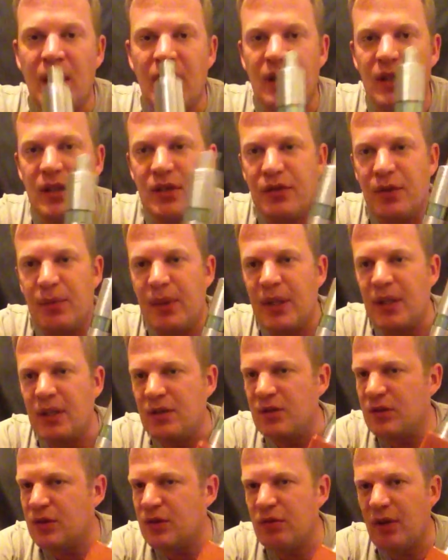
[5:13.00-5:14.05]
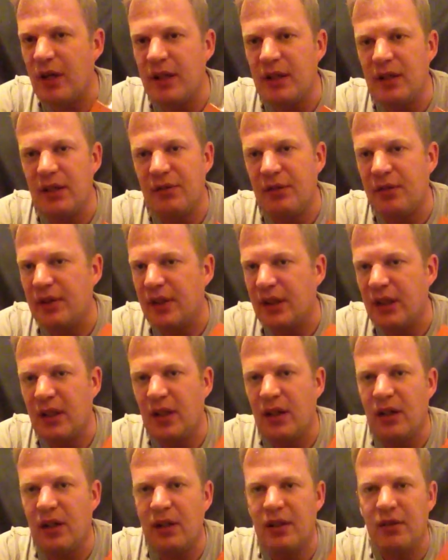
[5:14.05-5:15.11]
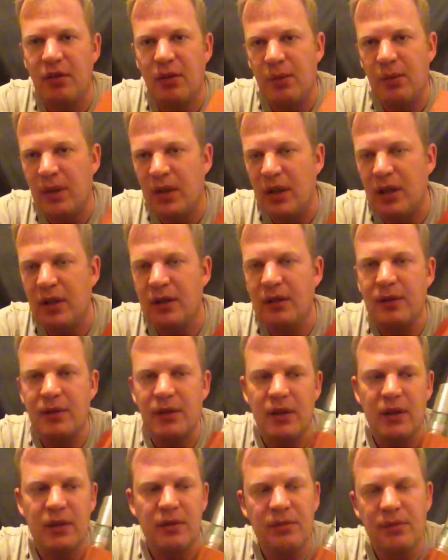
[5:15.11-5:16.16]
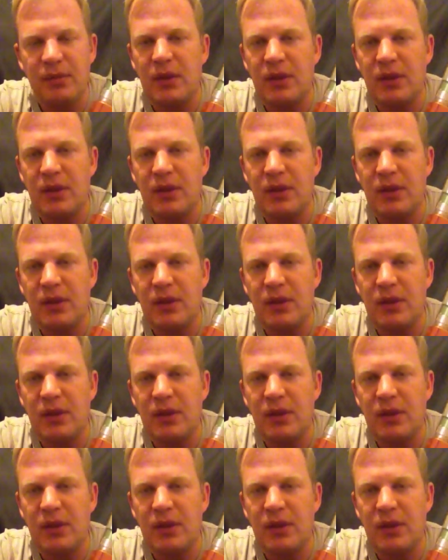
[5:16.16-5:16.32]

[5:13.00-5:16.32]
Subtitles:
This for me is great if you're in the car, you're at work, you know,